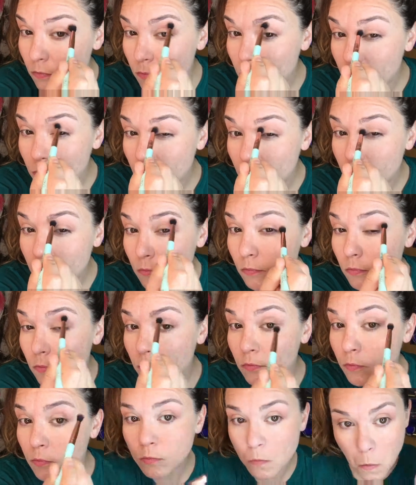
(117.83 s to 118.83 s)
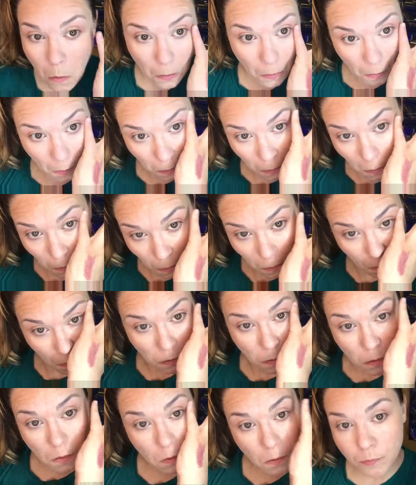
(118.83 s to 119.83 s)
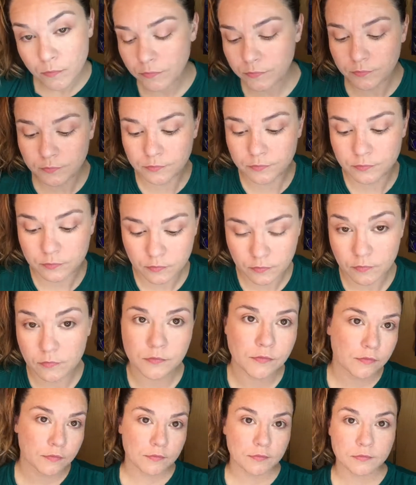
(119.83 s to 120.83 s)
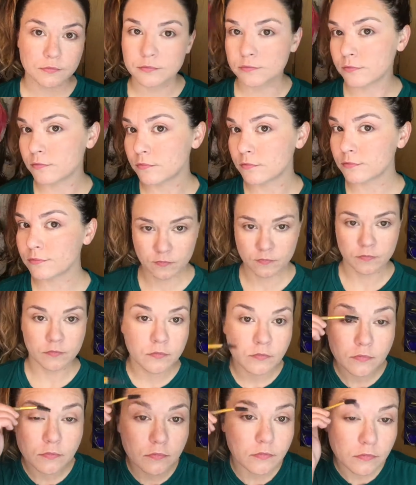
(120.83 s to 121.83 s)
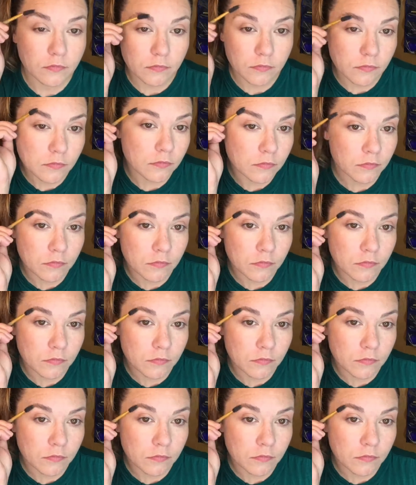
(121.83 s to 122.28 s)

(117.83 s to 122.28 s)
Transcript: No one is speaking in this clip.